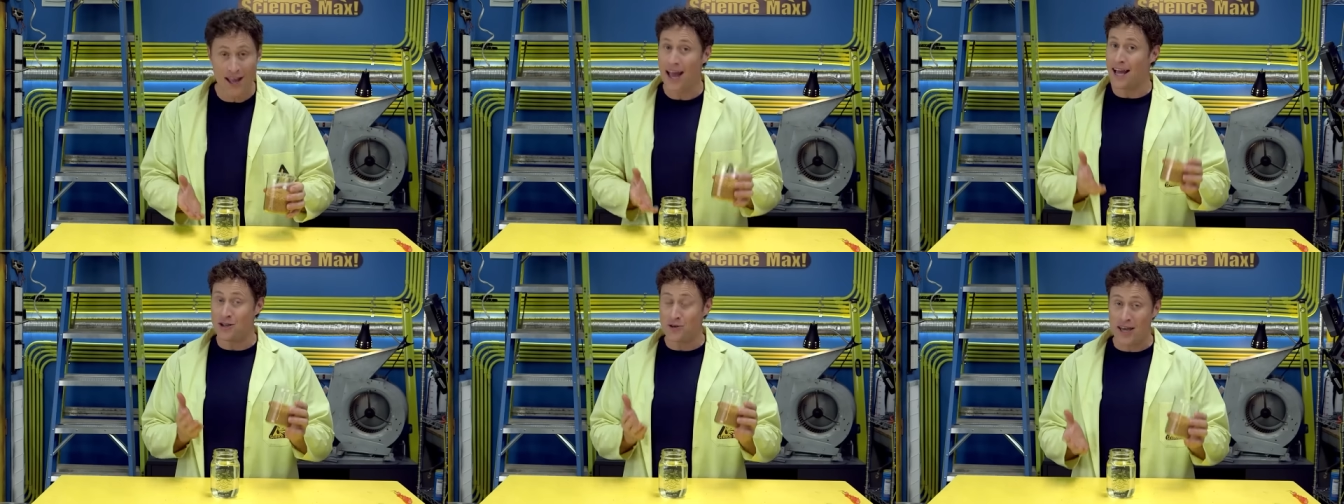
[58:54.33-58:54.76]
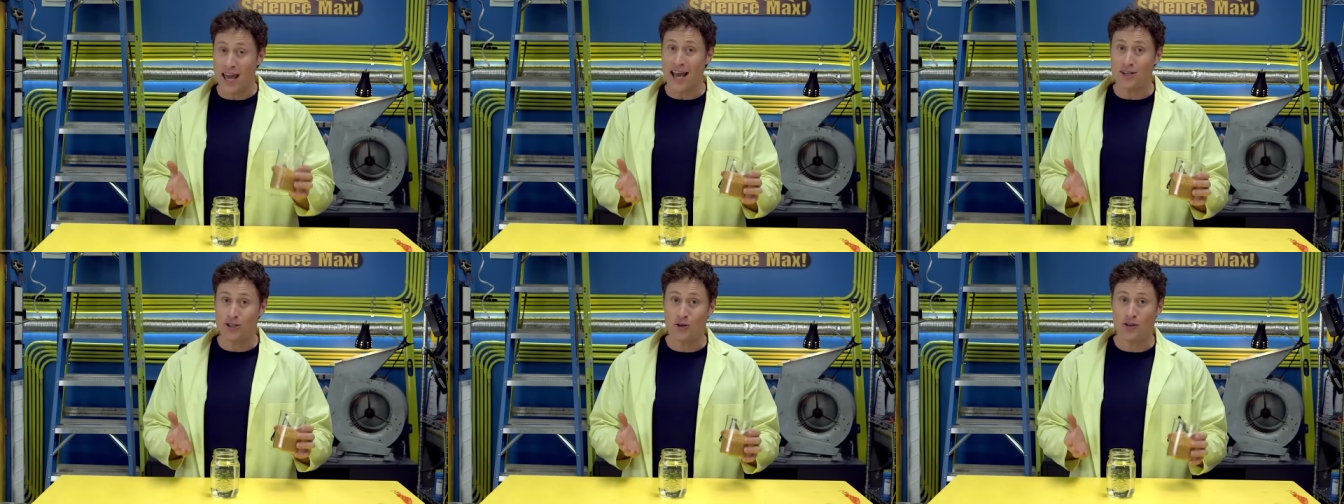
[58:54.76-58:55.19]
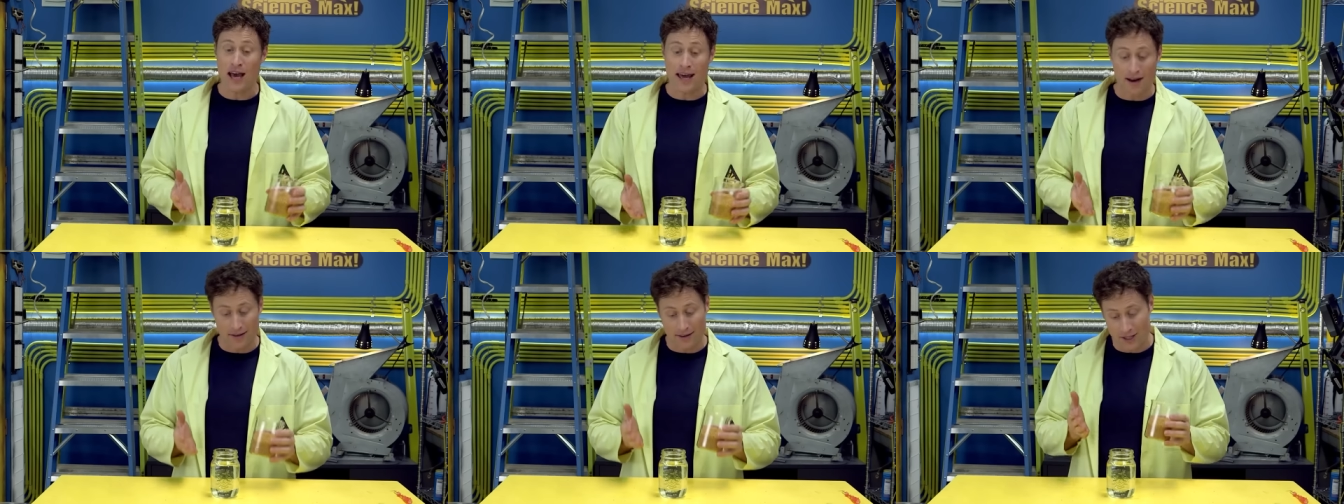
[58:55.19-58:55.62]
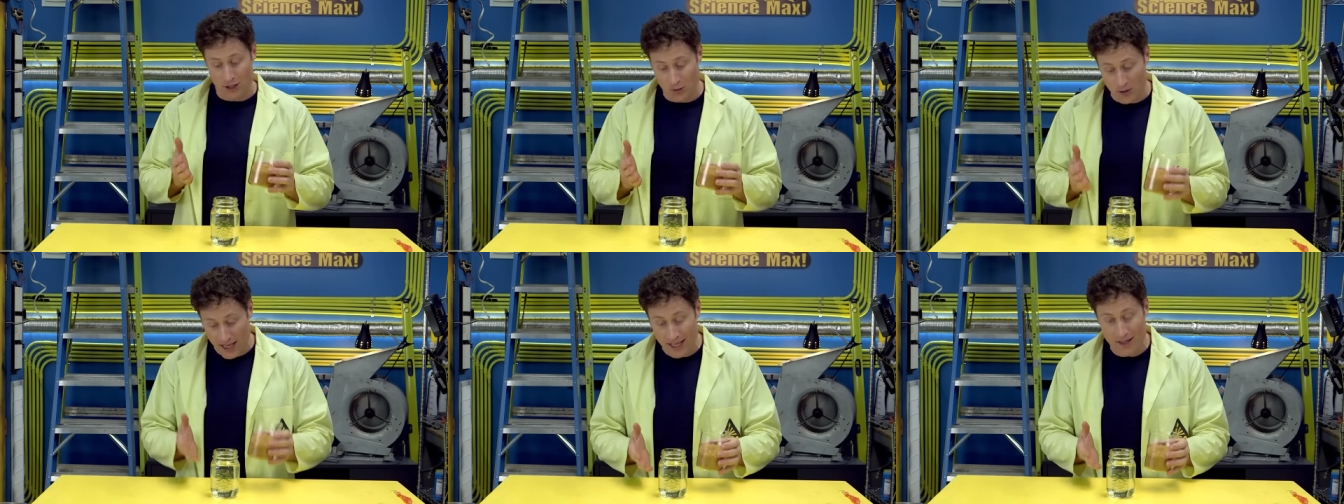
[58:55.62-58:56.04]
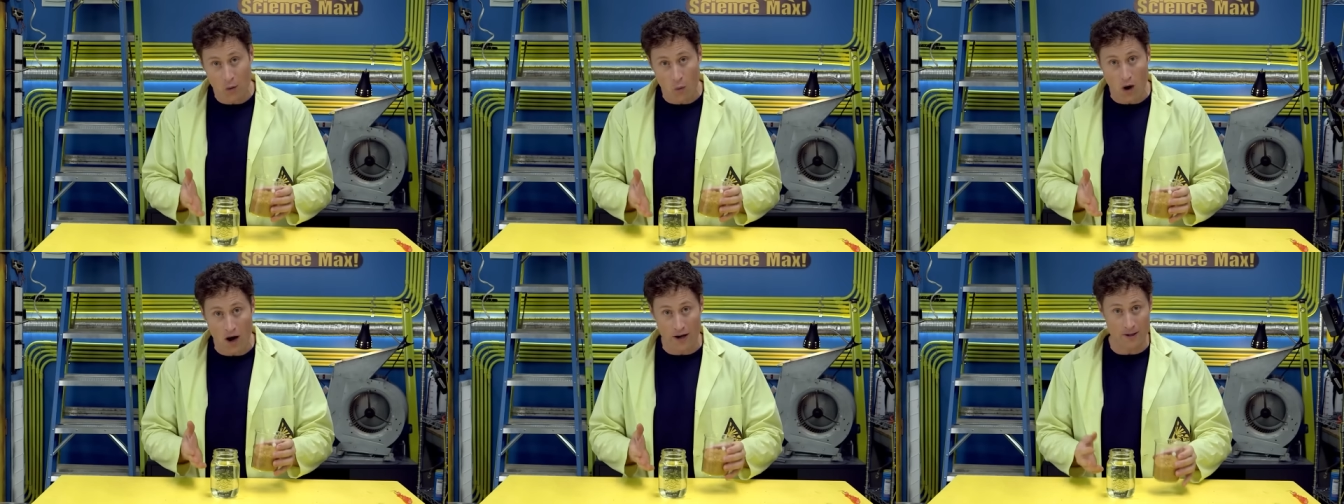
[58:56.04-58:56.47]
And you can't do that unless you heat the
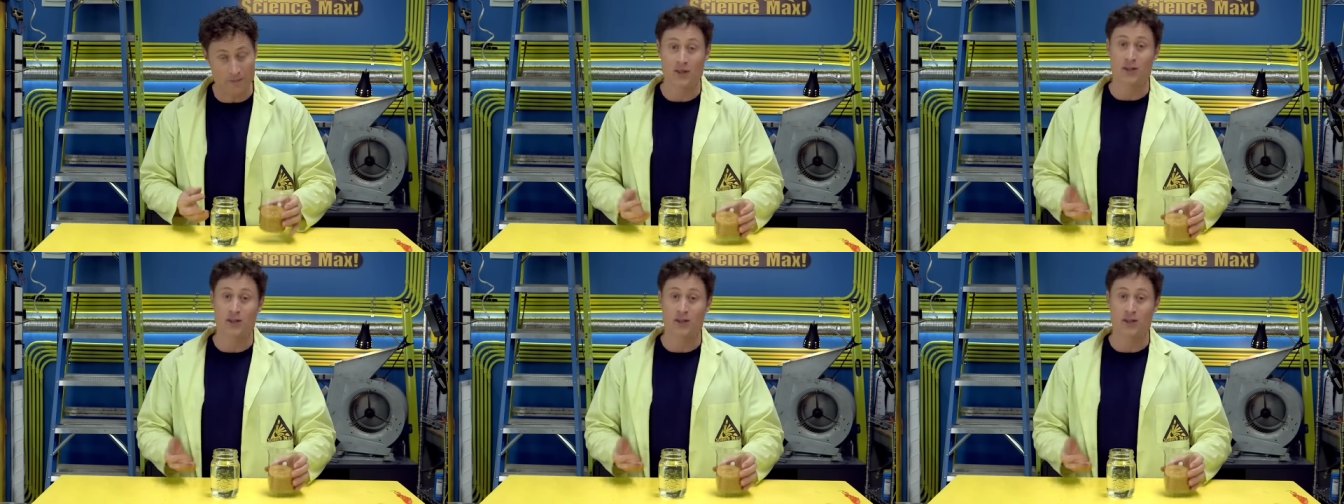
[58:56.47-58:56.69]
water.